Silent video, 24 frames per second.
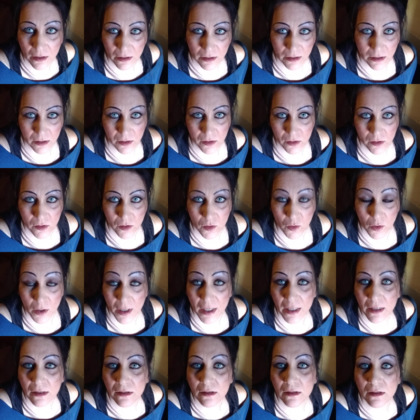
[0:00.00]

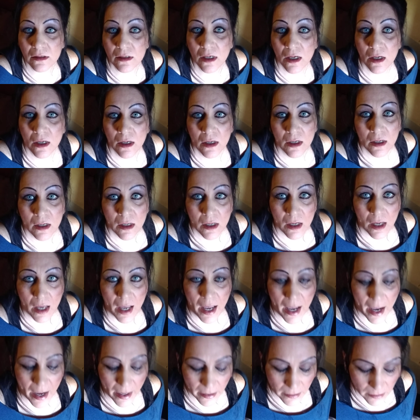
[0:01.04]
disgrace.
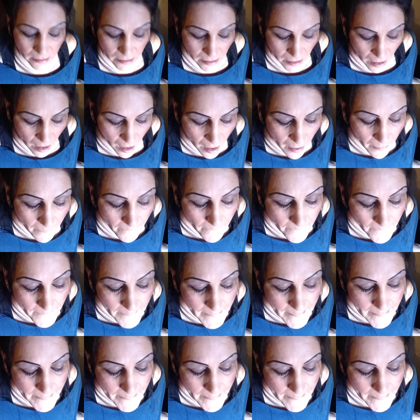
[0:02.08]
And